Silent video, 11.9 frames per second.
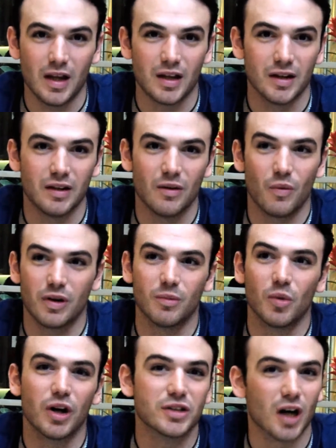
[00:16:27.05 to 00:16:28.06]
And when
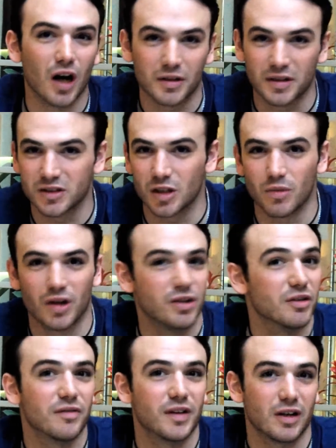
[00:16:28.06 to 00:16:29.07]
the more you talk to
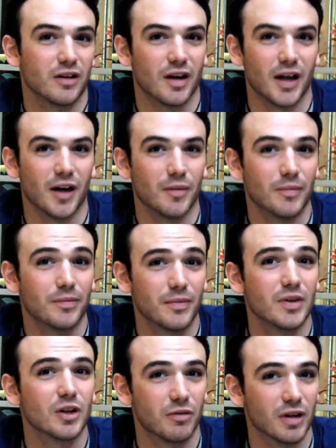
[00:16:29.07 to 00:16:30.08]
someone, you'll
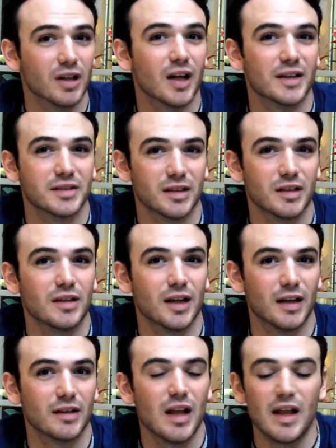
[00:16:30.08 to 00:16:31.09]
realize it.
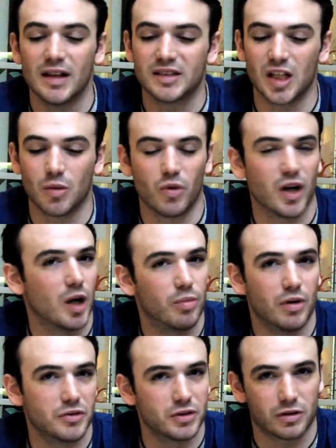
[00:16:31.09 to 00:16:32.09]
The same way you
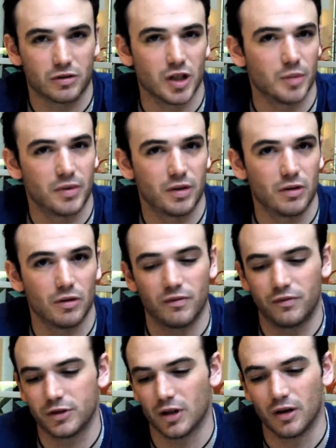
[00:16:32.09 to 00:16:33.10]
approach a script.
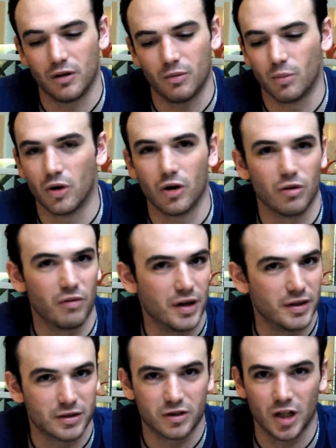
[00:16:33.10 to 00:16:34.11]
The more you
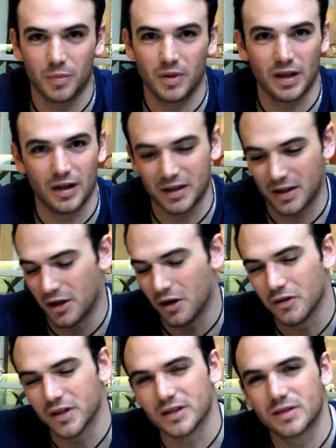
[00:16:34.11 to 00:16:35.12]
read the script and you get to
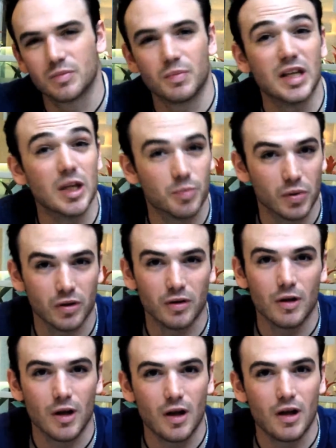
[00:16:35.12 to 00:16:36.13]
know these people.